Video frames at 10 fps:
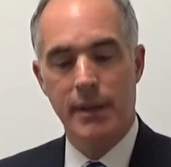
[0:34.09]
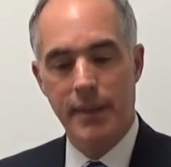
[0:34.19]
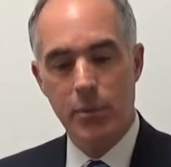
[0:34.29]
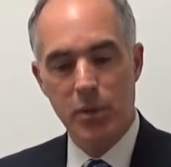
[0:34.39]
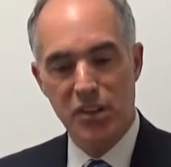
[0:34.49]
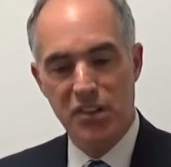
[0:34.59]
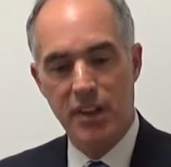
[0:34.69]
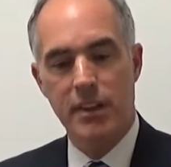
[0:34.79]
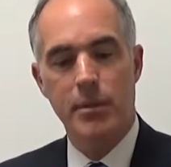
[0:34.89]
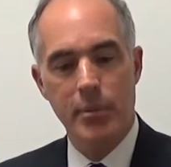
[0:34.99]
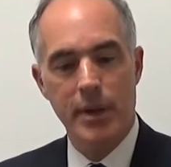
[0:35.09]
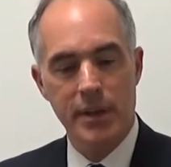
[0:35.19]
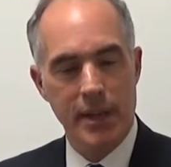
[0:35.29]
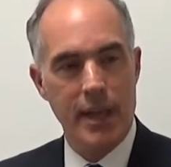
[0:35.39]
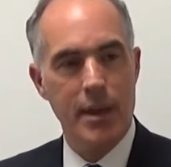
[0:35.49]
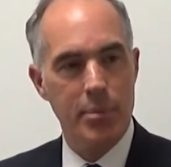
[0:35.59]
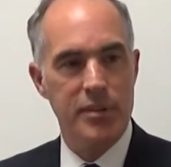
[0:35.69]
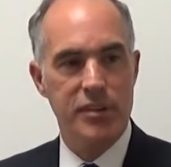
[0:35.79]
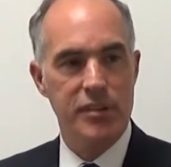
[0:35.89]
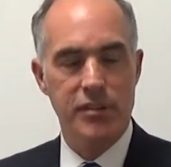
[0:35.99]
And then we send them onto
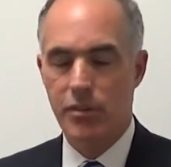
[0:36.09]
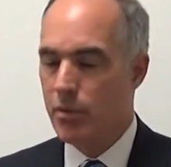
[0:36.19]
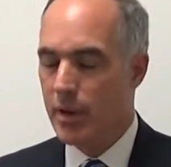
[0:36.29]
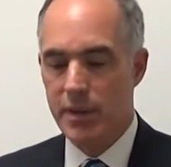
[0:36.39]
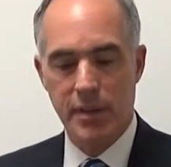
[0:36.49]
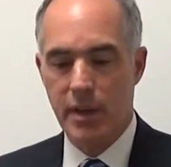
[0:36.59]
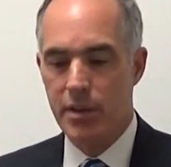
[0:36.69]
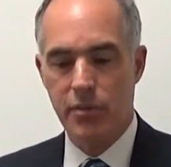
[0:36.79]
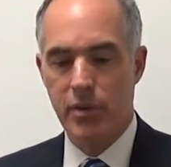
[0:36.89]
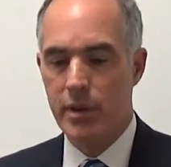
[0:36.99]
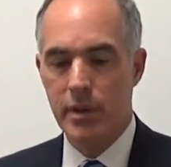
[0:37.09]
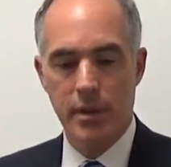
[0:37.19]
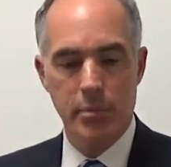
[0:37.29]
campuses throughout the country,